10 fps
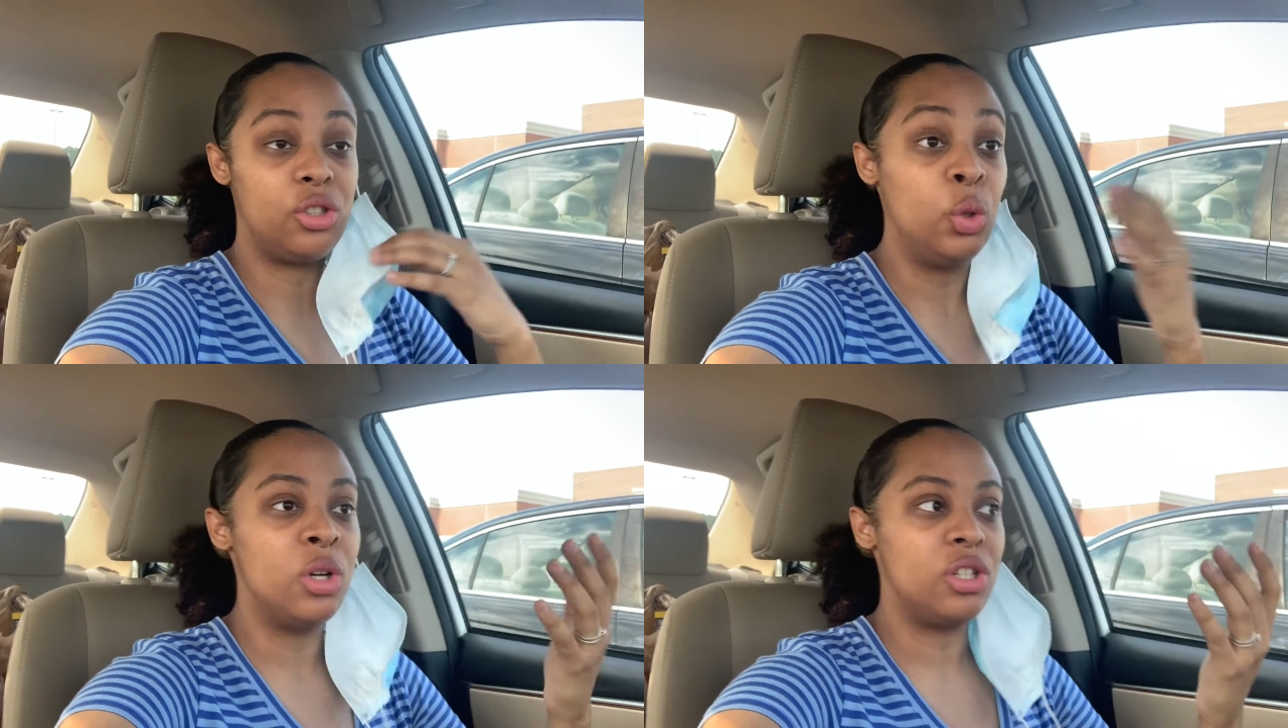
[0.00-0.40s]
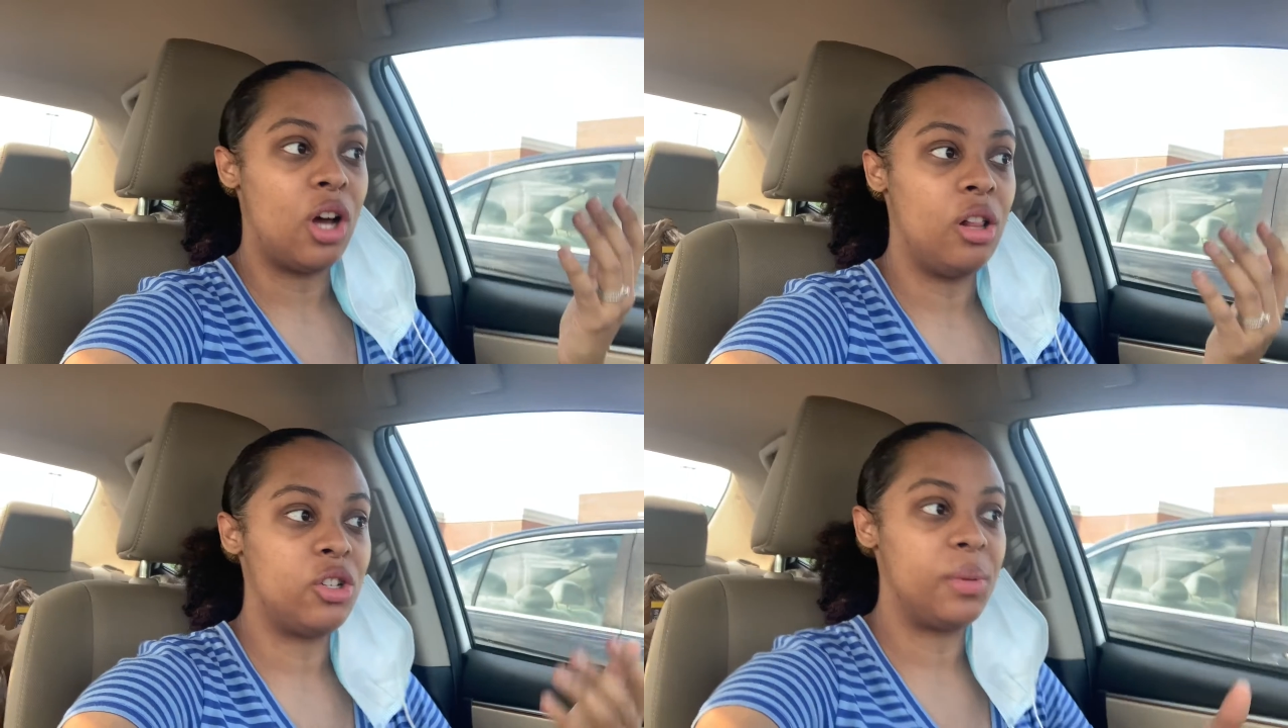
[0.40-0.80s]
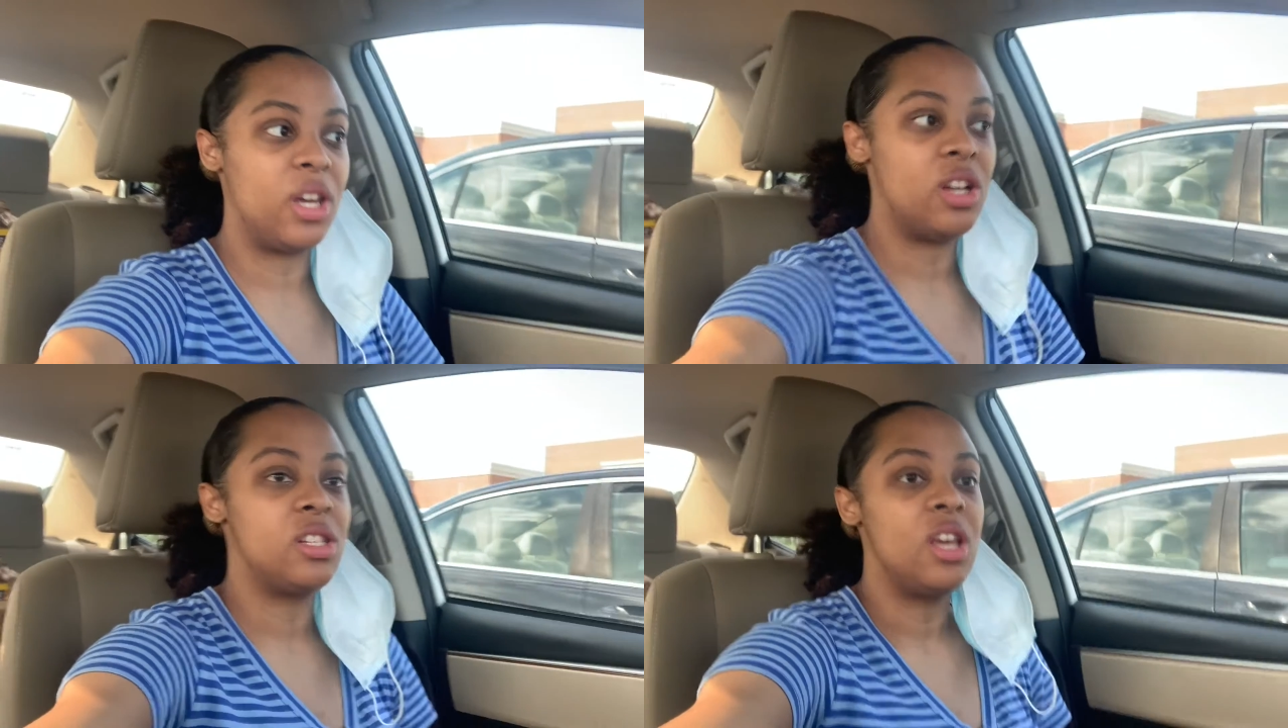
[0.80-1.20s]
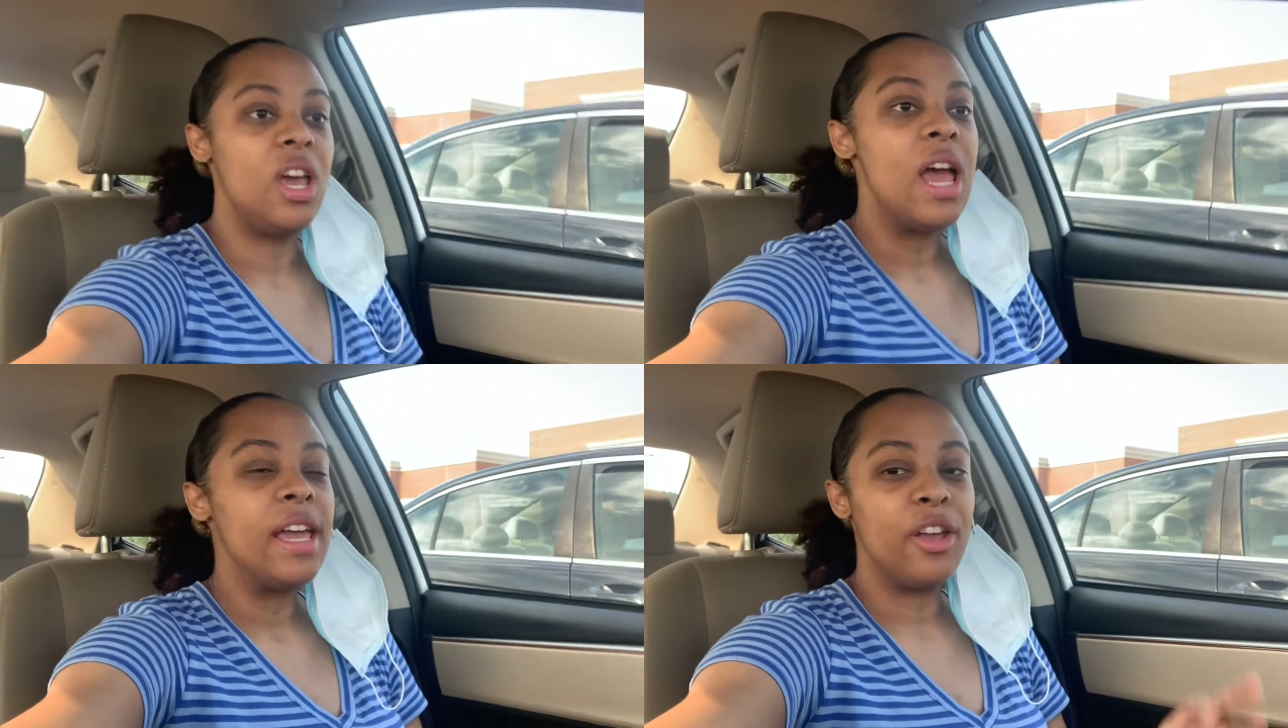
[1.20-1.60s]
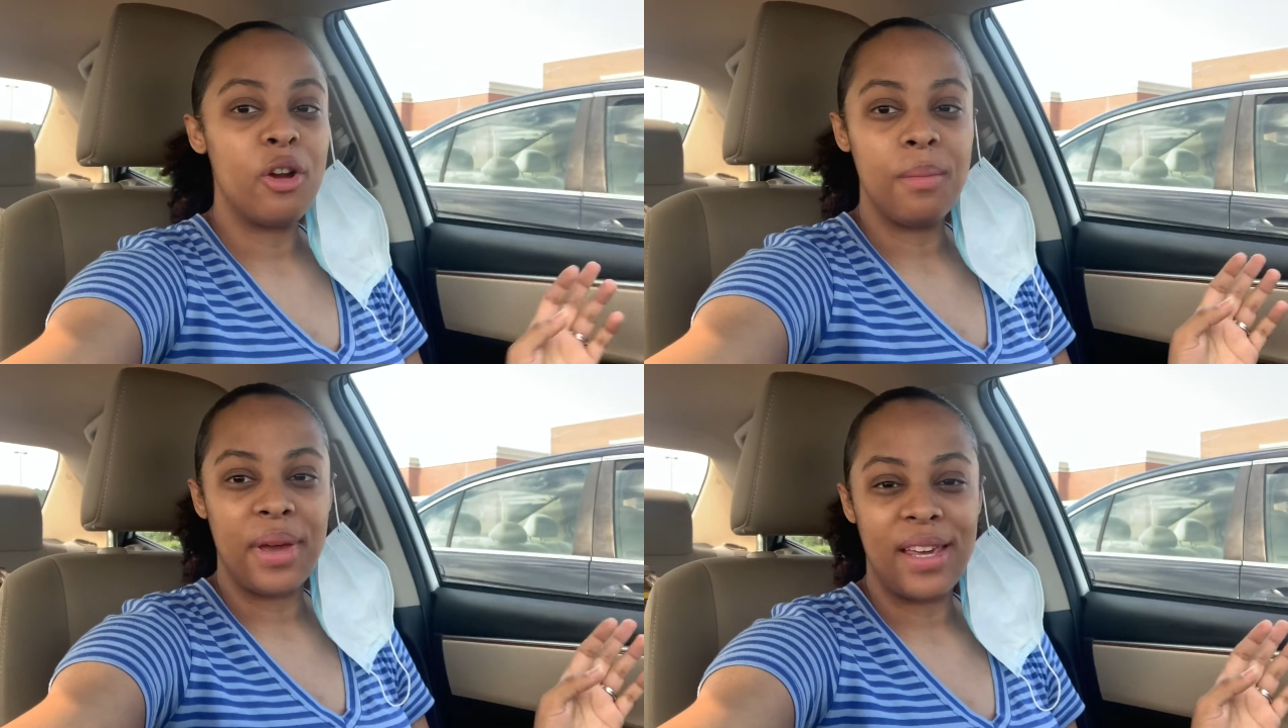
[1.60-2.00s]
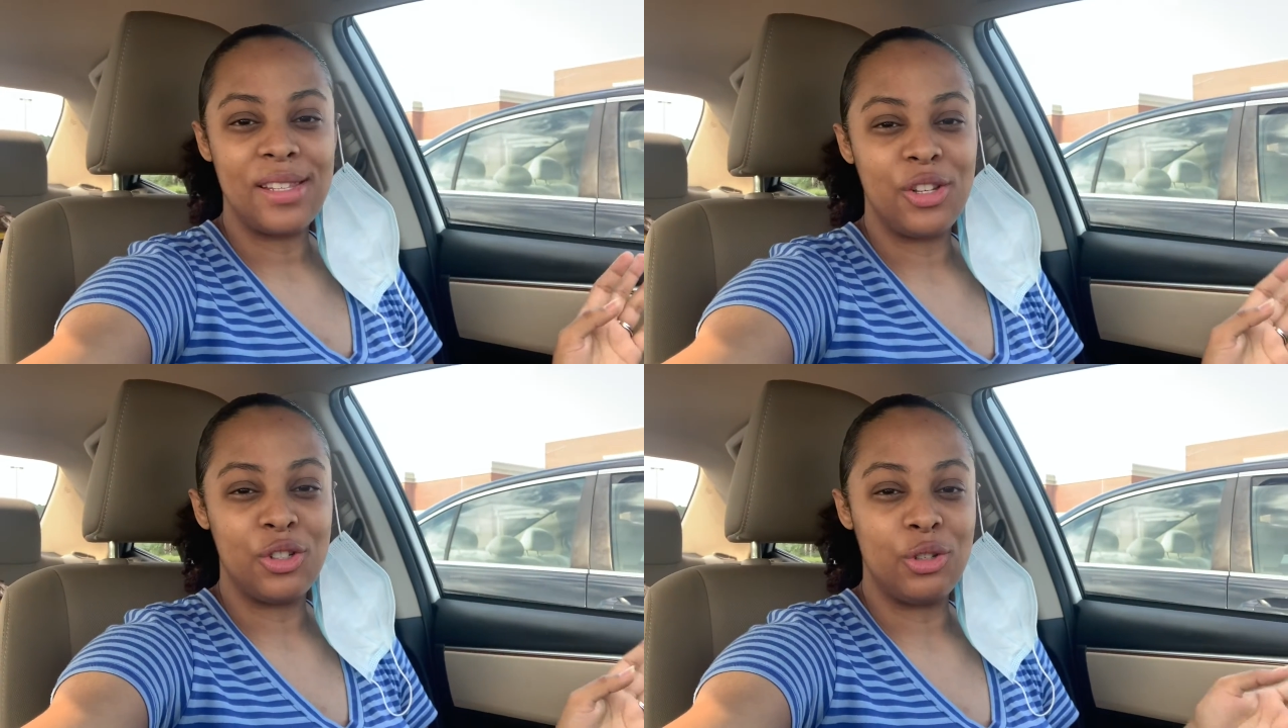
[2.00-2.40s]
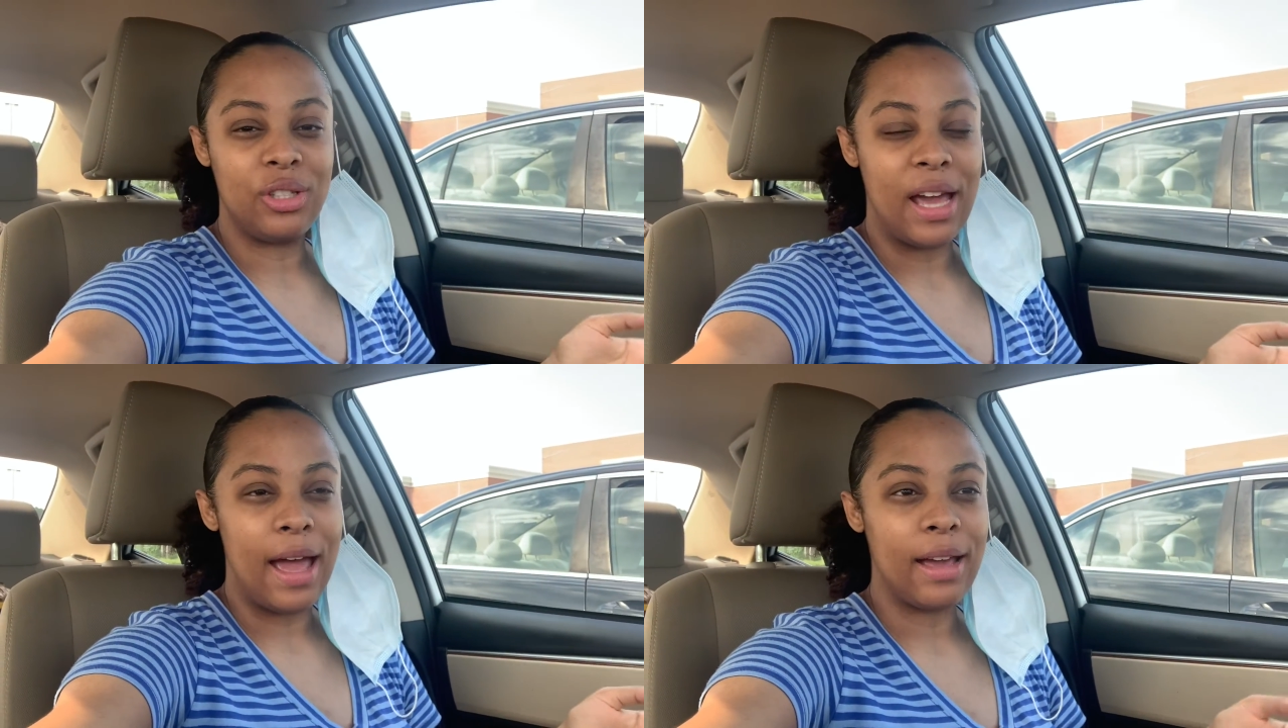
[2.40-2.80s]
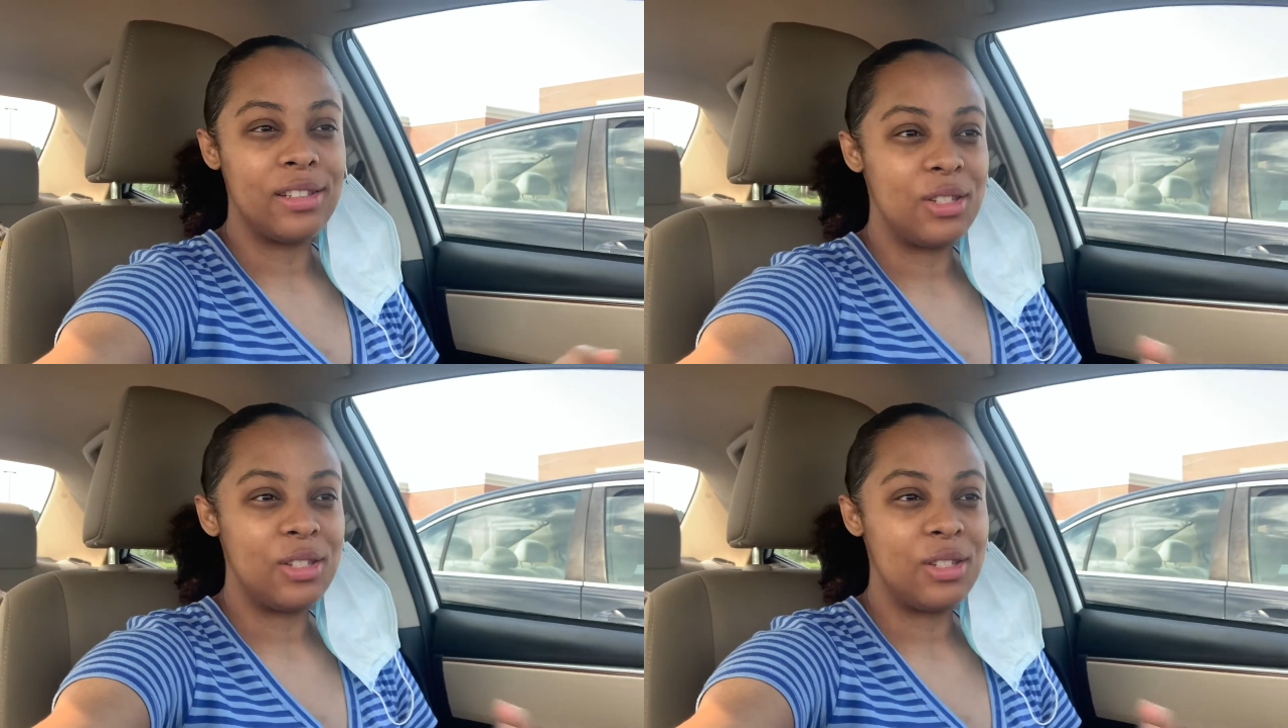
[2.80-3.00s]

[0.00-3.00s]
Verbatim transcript: two hundred dollars because here on base there's no tax,